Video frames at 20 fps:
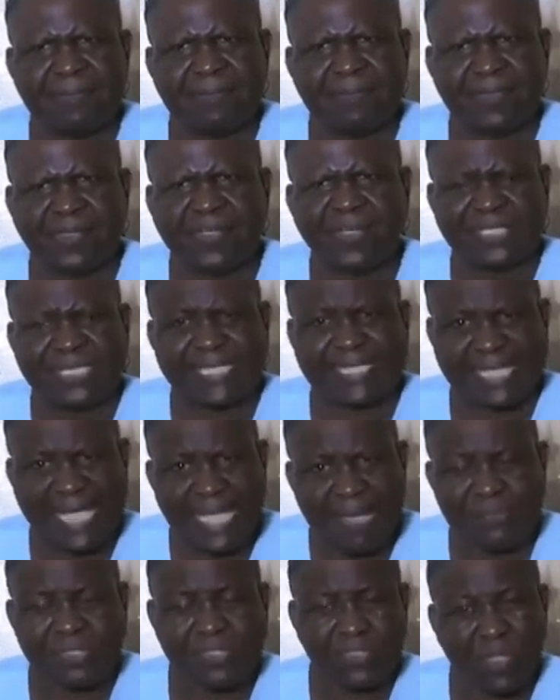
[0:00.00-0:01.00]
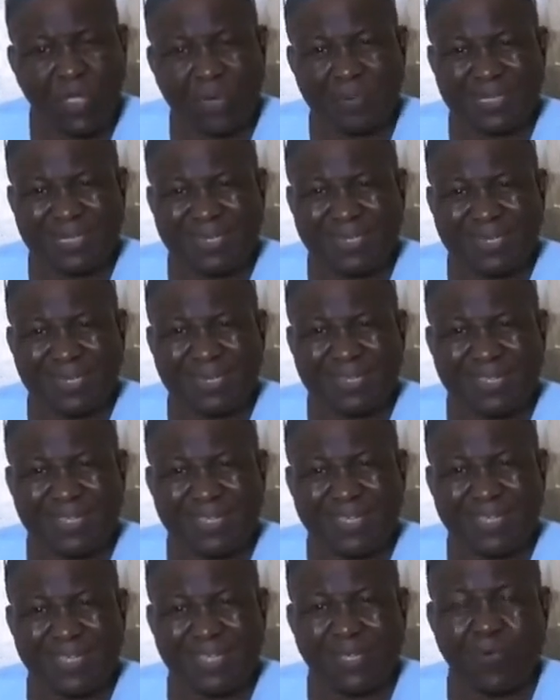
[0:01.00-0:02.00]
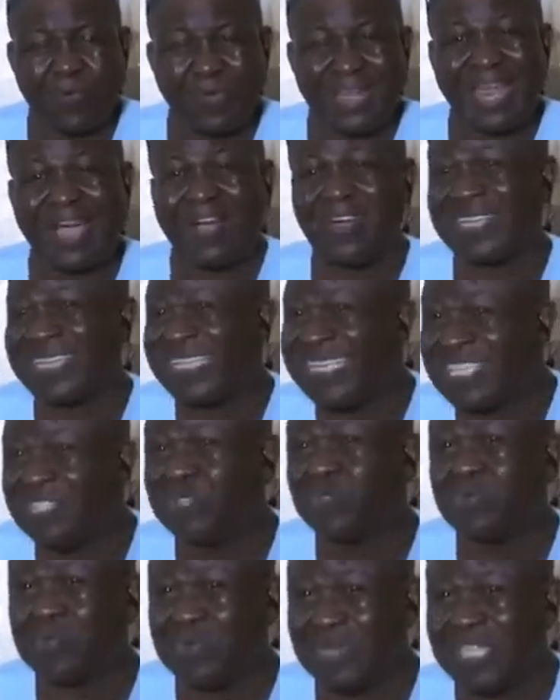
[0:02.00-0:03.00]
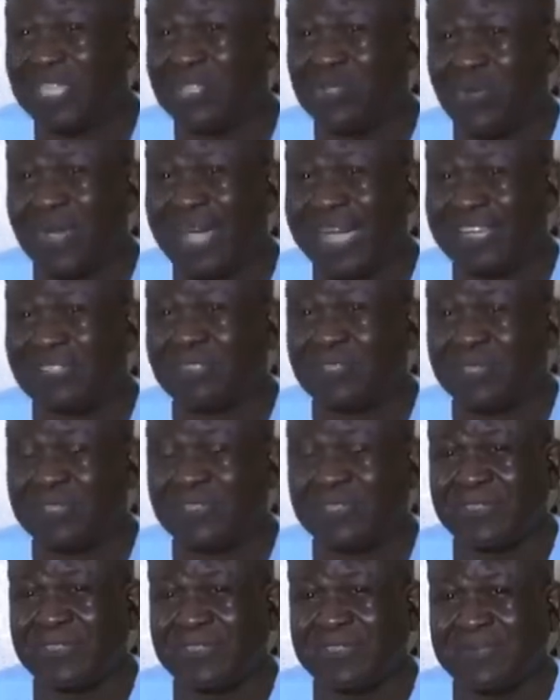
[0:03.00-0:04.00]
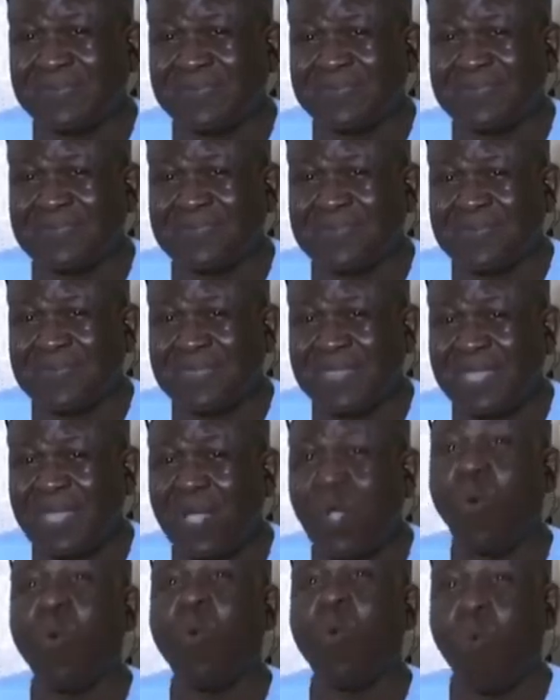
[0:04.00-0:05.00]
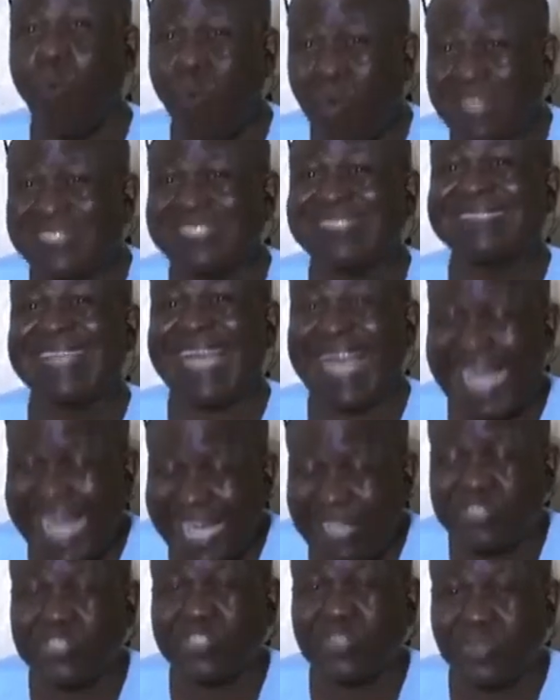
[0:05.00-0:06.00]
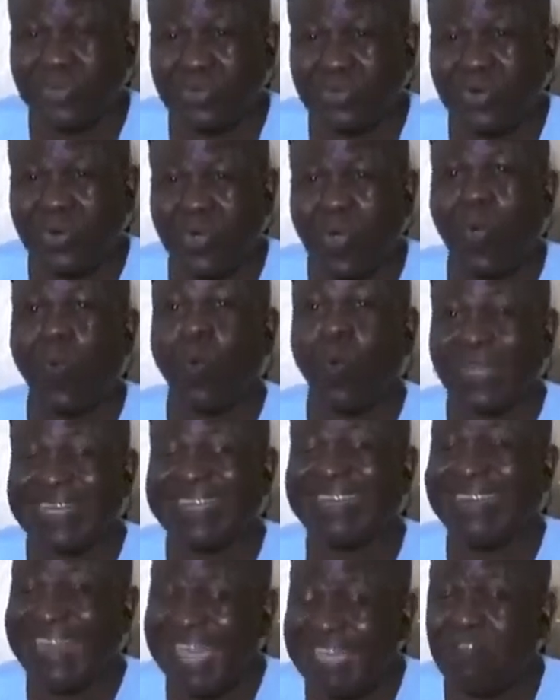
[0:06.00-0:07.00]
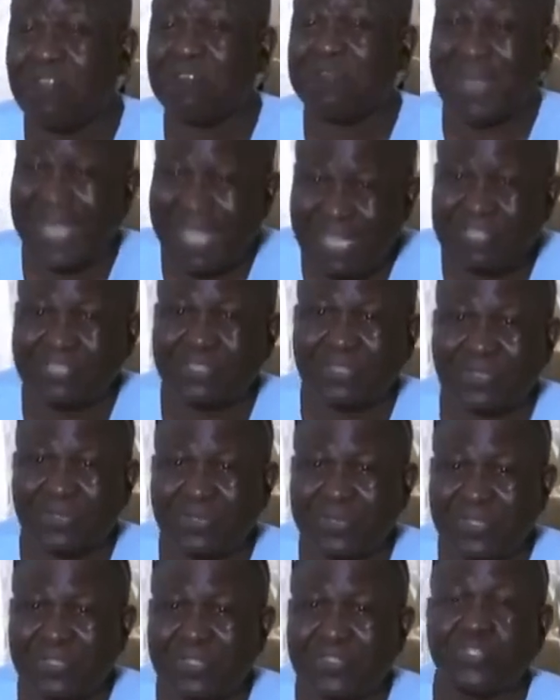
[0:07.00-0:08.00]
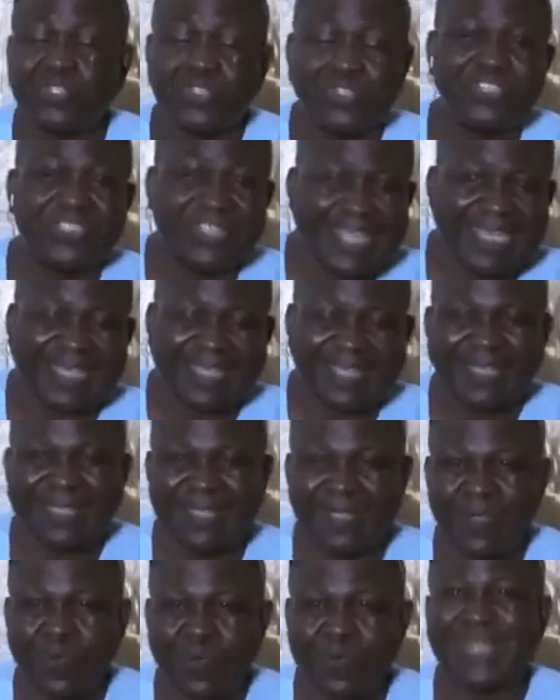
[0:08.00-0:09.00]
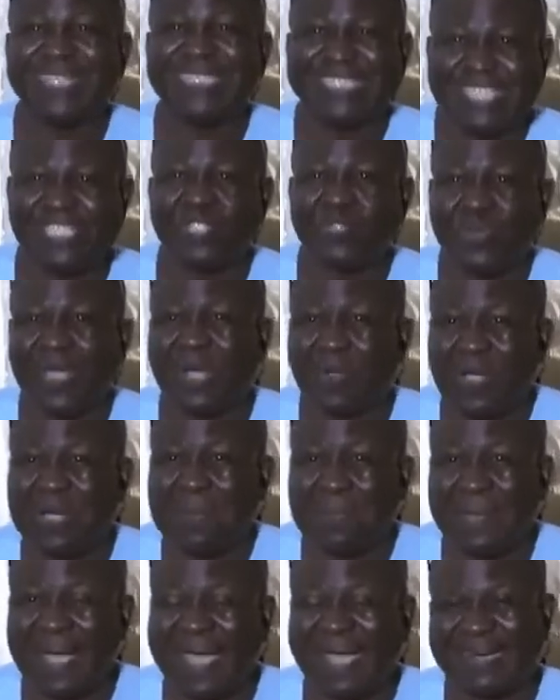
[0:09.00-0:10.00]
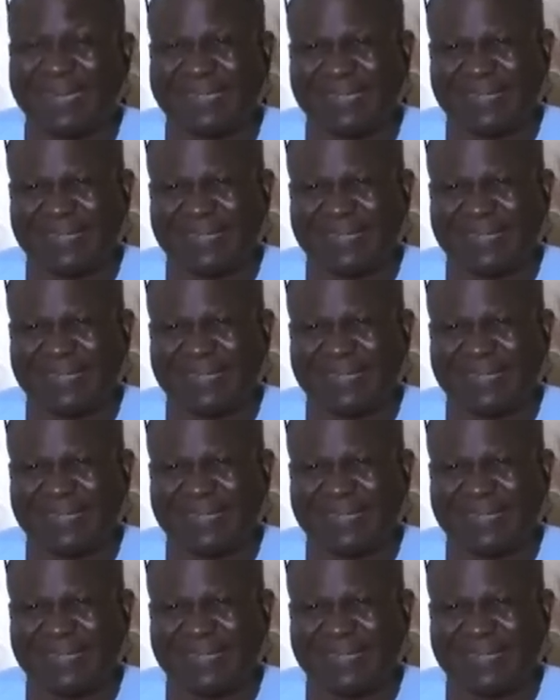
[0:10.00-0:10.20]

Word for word: Because the time is coming when our kids will begin to ask us, what action, what line of action did they take when things were going bad?